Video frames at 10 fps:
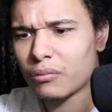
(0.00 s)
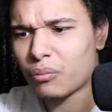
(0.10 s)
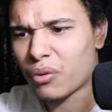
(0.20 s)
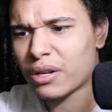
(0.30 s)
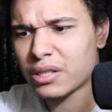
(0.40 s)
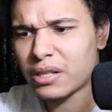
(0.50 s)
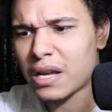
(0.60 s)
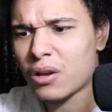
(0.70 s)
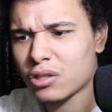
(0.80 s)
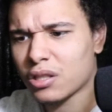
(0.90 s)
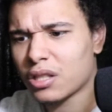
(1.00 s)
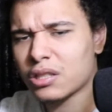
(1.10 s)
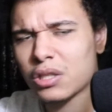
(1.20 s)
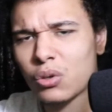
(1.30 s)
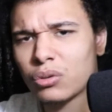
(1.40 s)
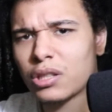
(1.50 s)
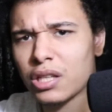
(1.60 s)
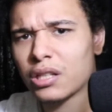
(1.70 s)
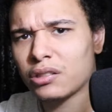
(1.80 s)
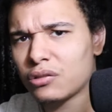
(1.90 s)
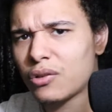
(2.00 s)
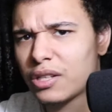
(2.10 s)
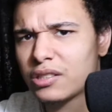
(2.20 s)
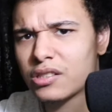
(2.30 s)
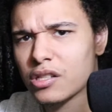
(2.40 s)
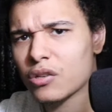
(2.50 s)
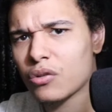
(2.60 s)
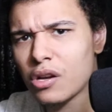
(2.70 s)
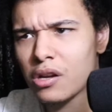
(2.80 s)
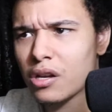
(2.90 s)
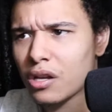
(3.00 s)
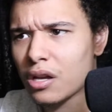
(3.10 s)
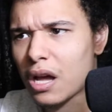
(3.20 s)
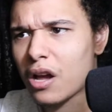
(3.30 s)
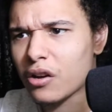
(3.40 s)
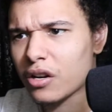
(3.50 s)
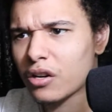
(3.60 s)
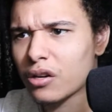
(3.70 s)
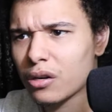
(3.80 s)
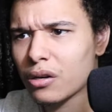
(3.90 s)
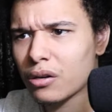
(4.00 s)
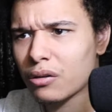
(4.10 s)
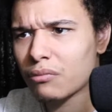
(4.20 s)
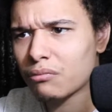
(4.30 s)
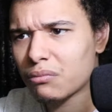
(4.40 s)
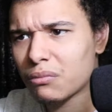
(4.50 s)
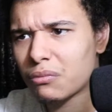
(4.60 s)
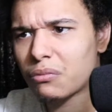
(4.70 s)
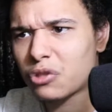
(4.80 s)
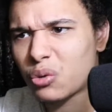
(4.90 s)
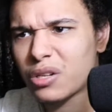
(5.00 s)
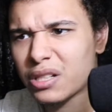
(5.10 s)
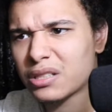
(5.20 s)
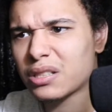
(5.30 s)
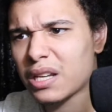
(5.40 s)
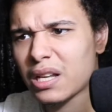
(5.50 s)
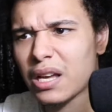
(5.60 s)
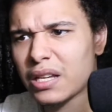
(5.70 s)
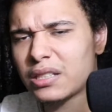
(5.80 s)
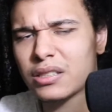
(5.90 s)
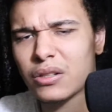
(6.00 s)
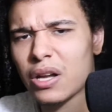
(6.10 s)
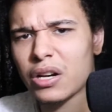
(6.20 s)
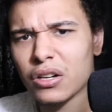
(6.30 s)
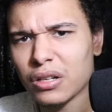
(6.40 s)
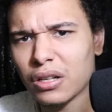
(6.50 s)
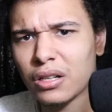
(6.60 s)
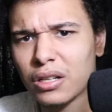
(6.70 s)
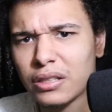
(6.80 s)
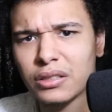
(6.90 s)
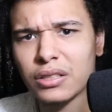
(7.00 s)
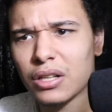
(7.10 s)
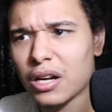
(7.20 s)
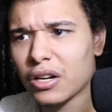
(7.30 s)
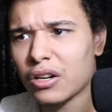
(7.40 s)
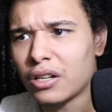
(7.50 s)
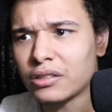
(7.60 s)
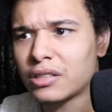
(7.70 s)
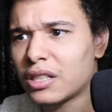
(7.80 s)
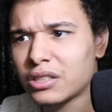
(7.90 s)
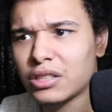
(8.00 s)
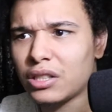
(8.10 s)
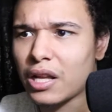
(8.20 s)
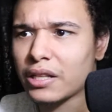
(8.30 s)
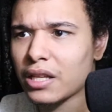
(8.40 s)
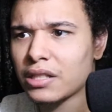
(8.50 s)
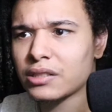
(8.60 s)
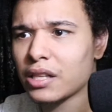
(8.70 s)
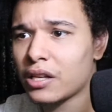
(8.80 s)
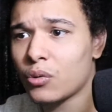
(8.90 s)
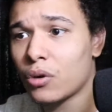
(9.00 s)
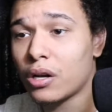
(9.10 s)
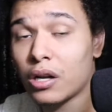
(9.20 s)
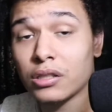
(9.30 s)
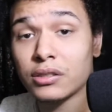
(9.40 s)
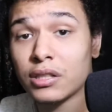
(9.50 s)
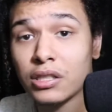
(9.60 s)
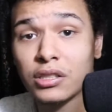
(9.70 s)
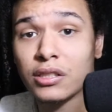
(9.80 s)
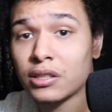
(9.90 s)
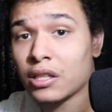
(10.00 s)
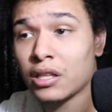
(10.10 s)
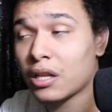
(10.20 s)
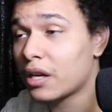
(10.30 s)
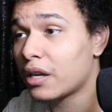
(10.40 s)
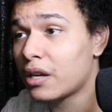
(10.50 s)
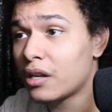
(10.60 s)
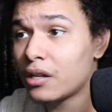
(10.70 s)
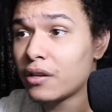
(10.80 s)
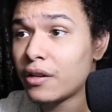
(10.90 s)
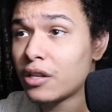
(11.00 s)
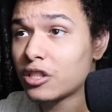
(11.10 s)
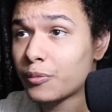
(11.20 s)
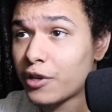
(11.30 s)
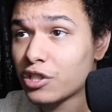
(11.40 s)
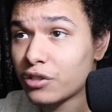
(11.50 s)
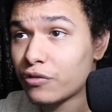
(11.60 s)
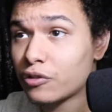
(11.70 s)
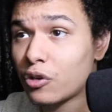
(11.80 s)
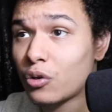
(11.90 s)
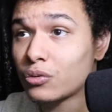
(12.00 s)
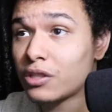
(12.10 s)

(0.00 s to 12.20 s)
brings it down to his whole thing. You know he's still out here doing his thing. Like he's still out here good. He's still out here untouchy. Like they say, you a untouchy thing. Like especially from the whole